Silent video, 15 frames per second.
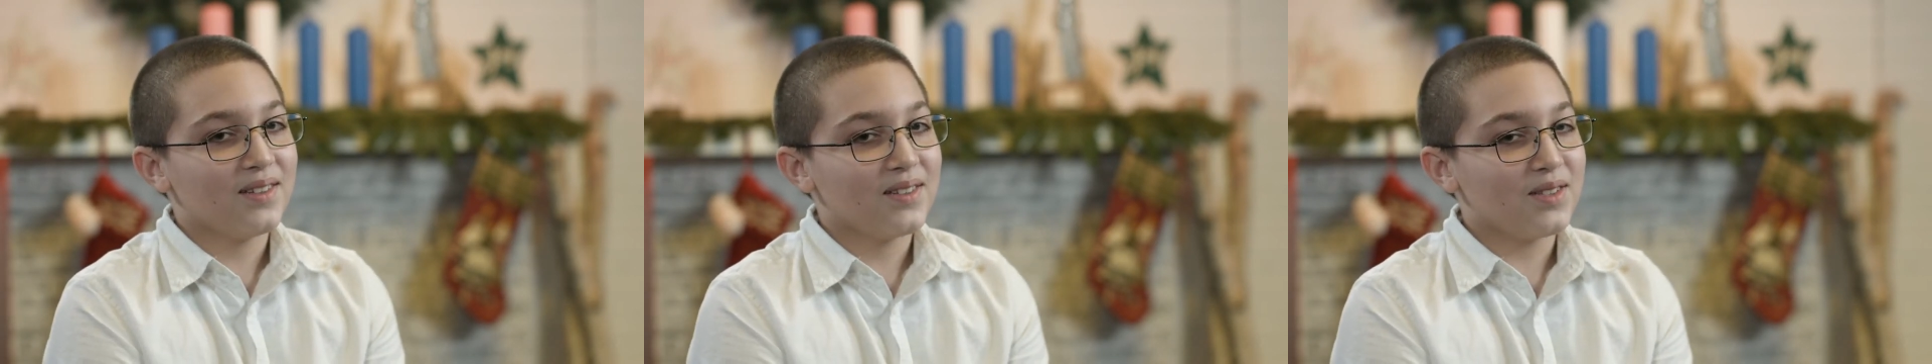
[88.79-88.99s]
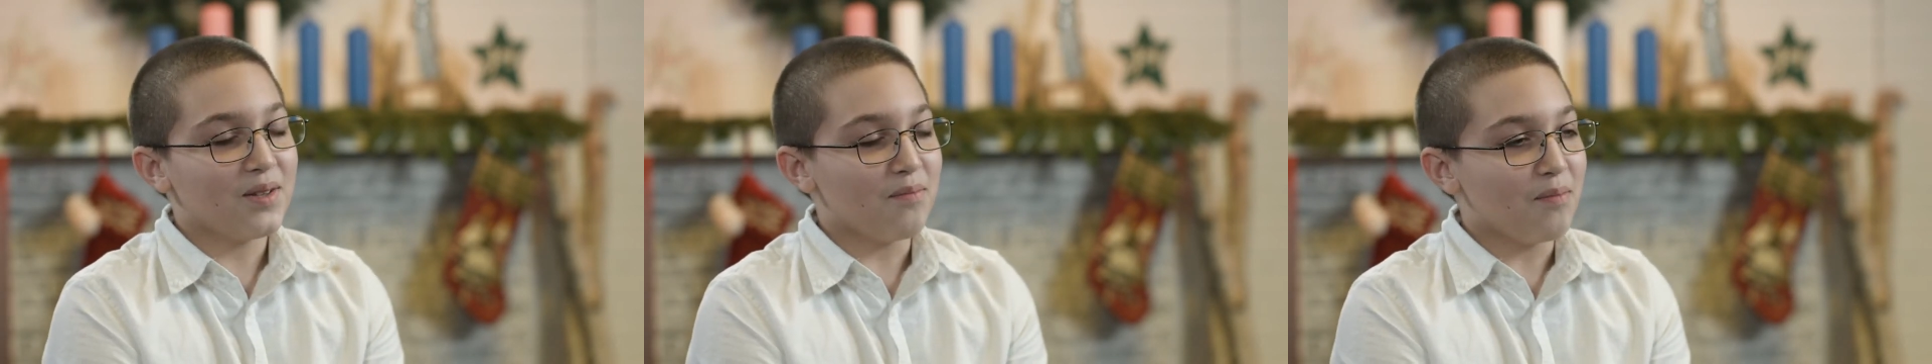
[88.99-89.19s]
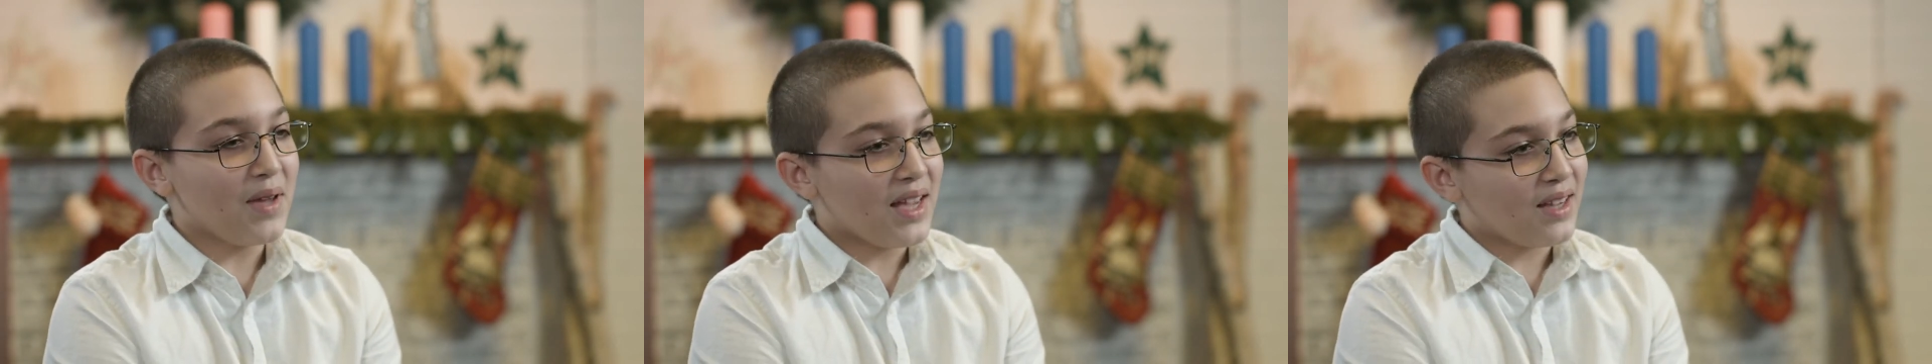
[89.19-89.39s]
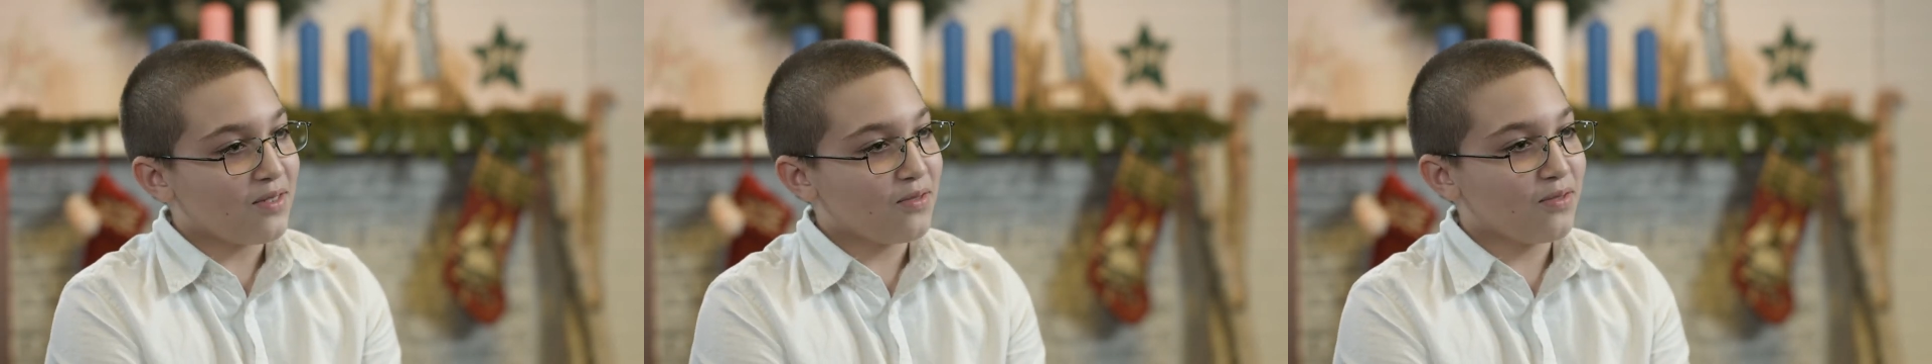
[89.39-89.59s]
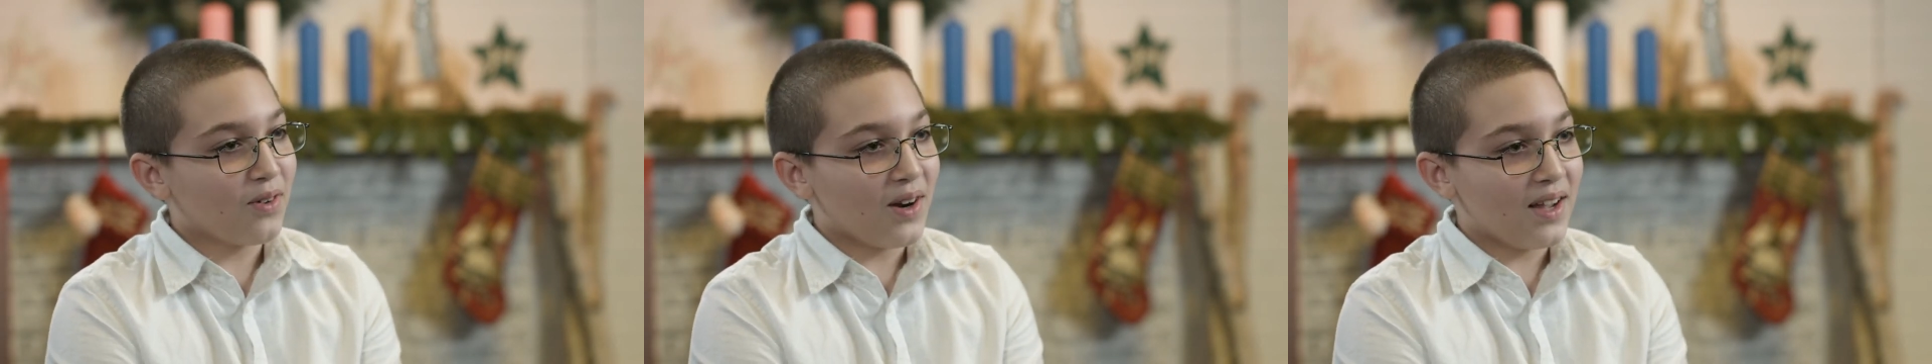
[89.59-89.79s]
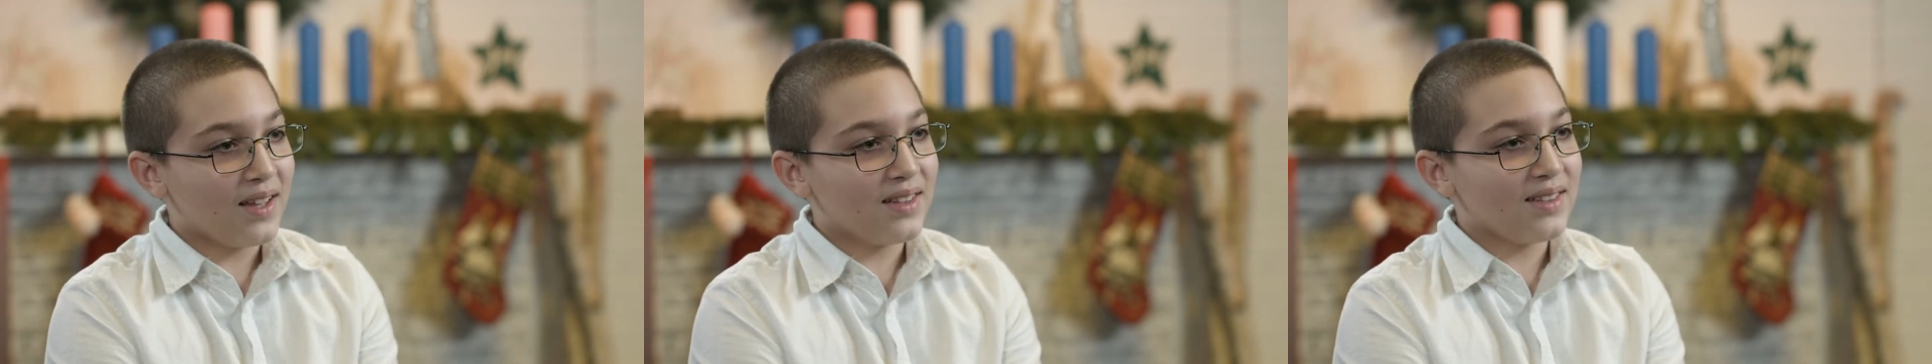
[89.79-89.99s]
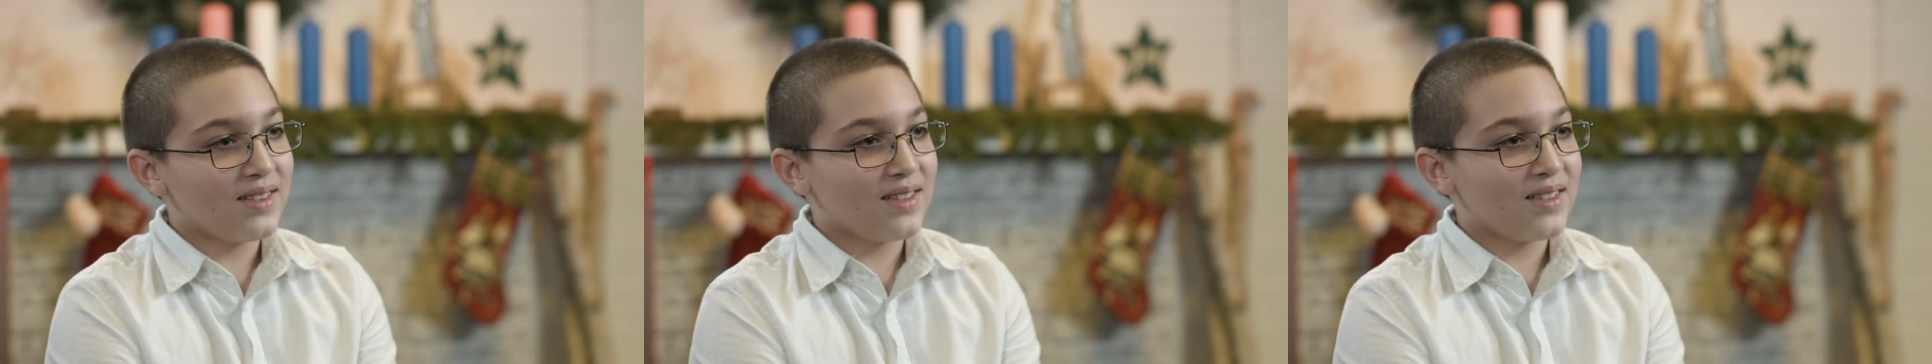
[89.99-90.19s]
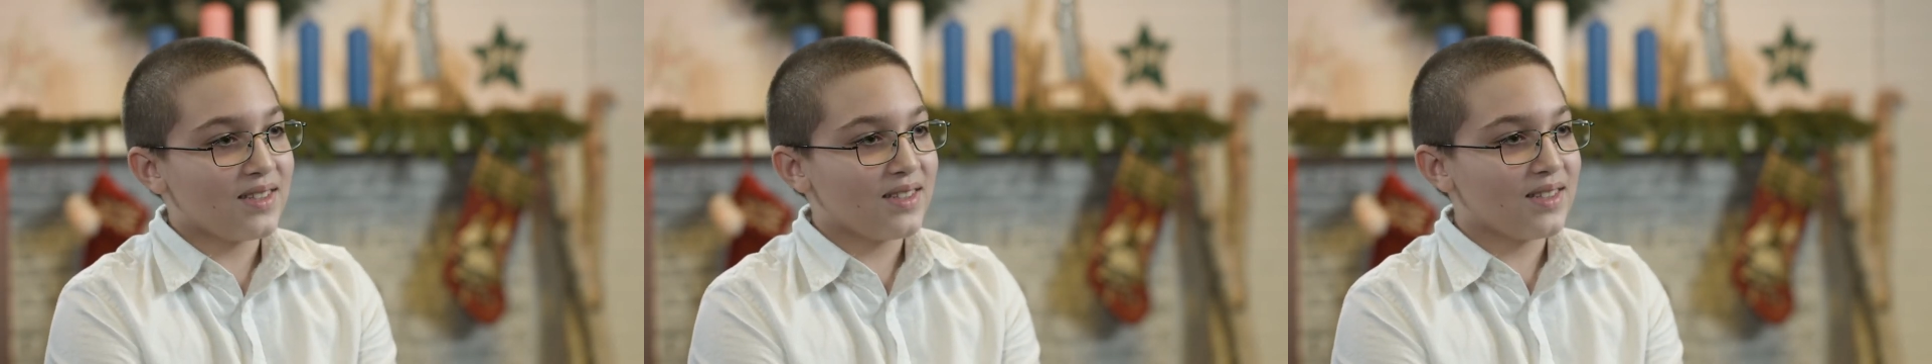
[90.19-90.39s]
to make
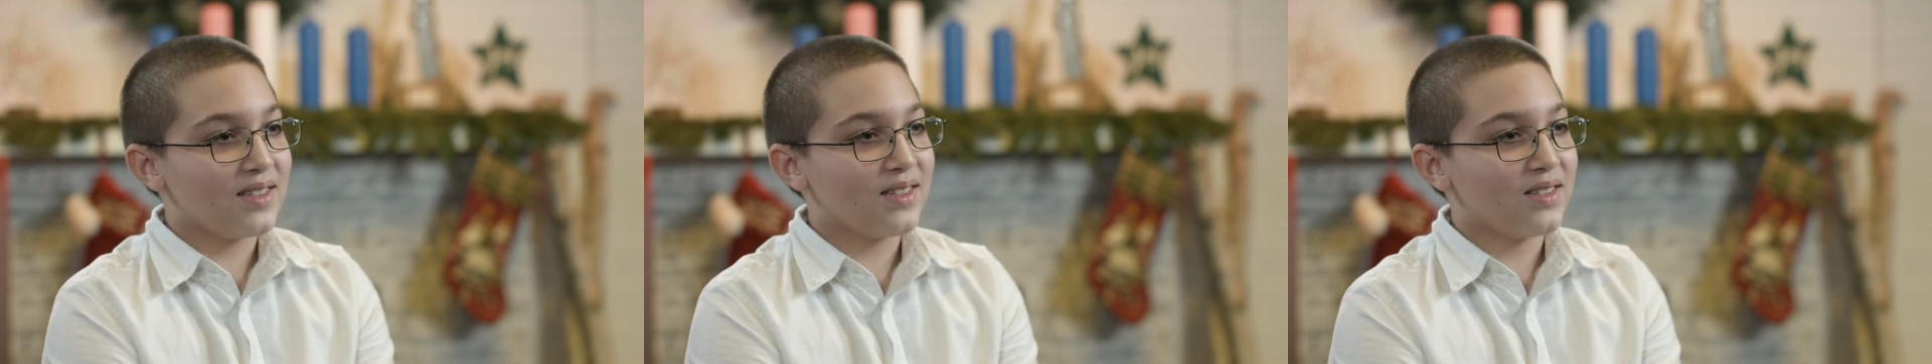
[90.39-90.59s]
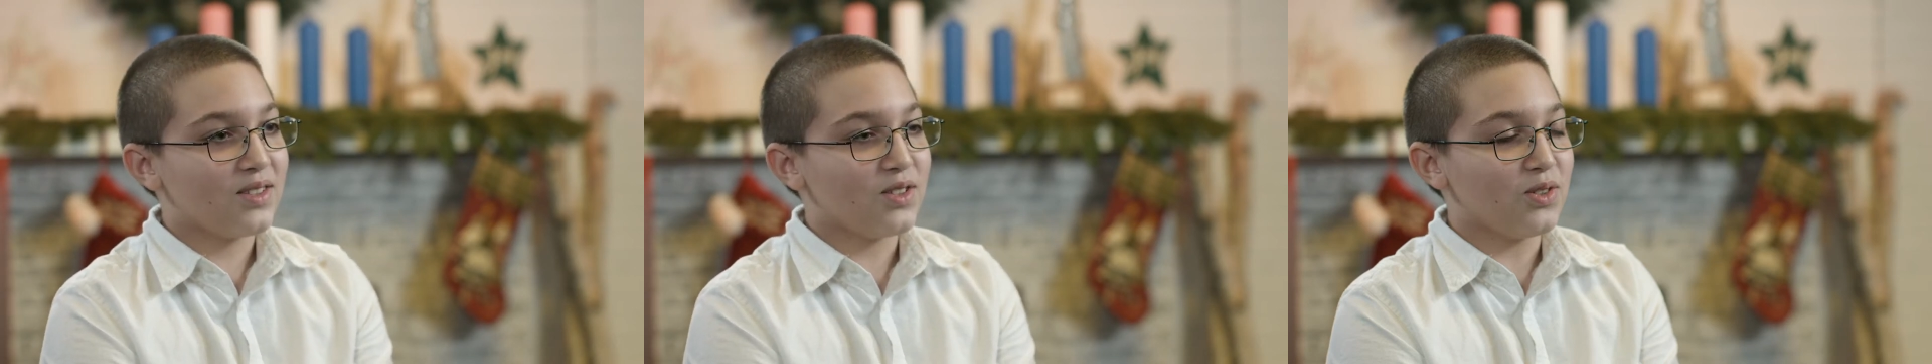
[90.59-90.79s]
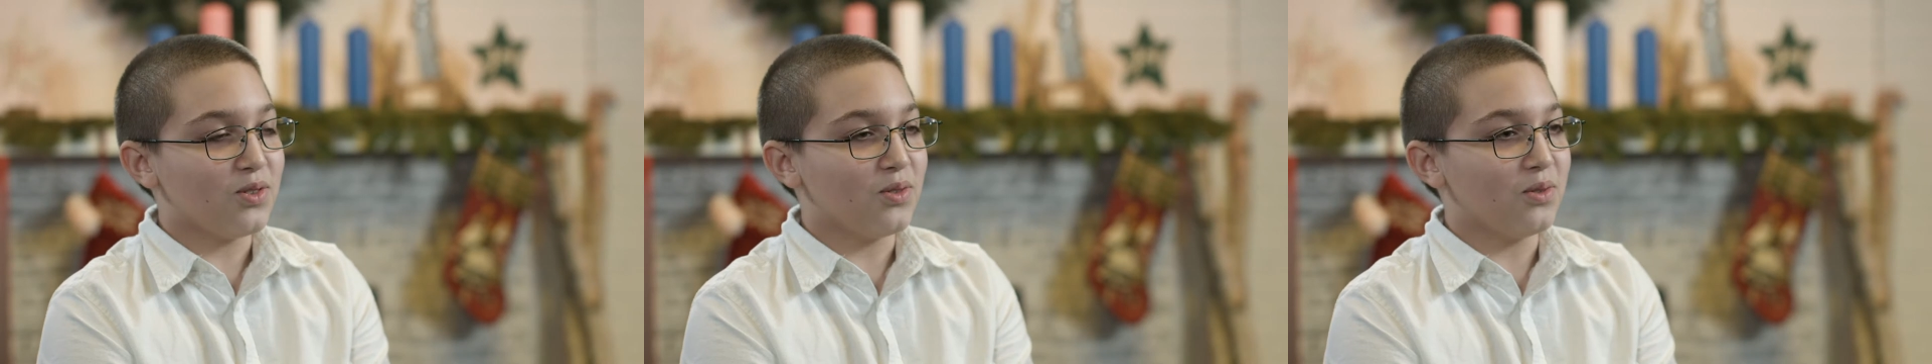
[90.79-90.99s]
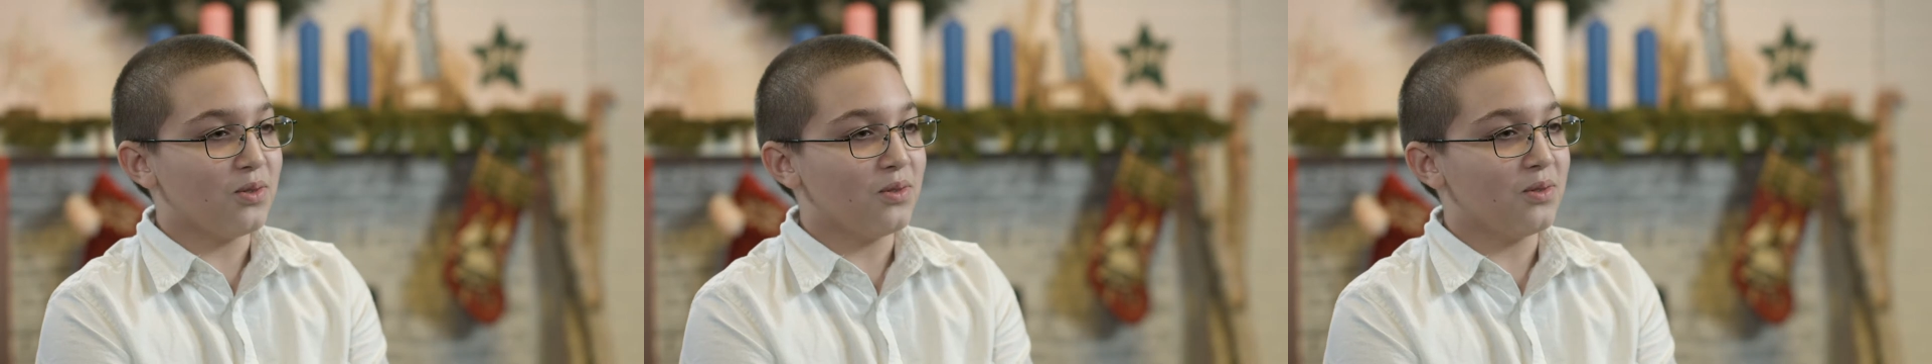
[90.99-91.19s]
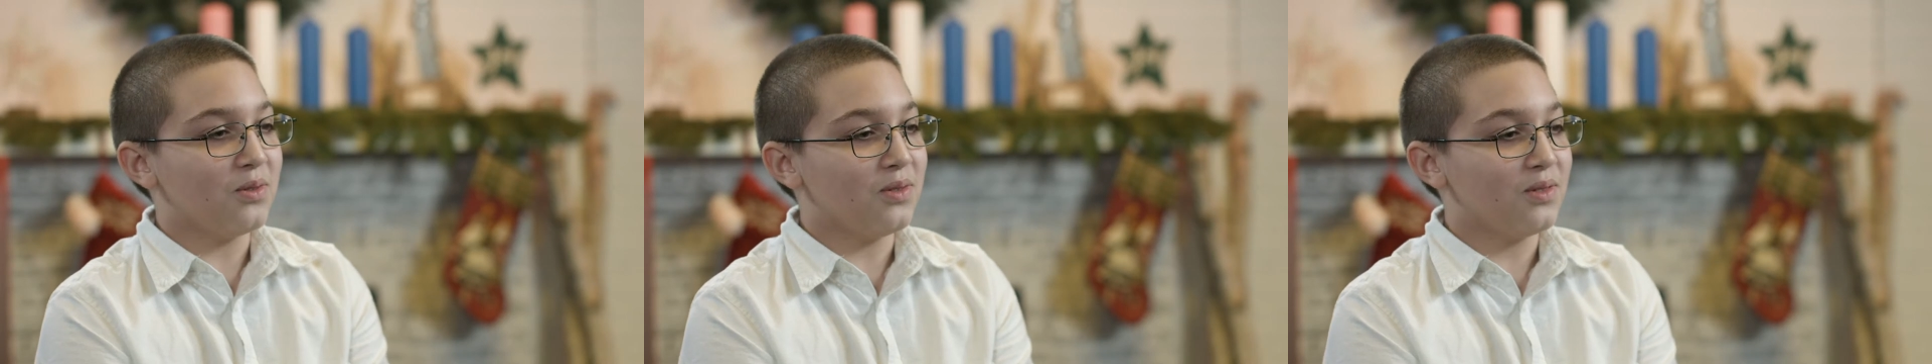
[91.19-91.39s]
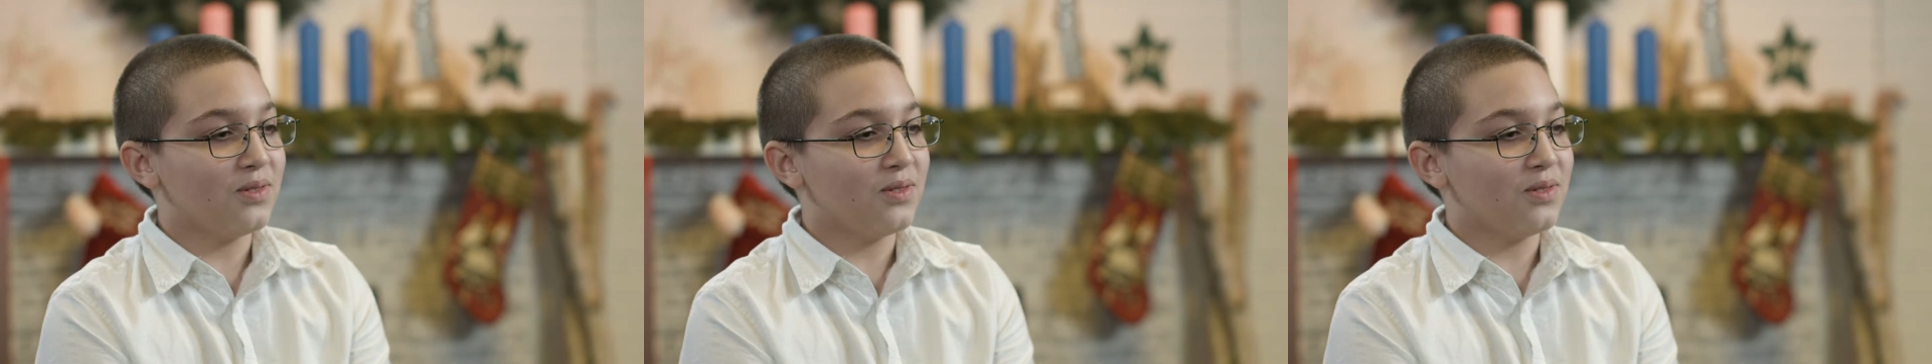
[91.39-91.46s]
friends to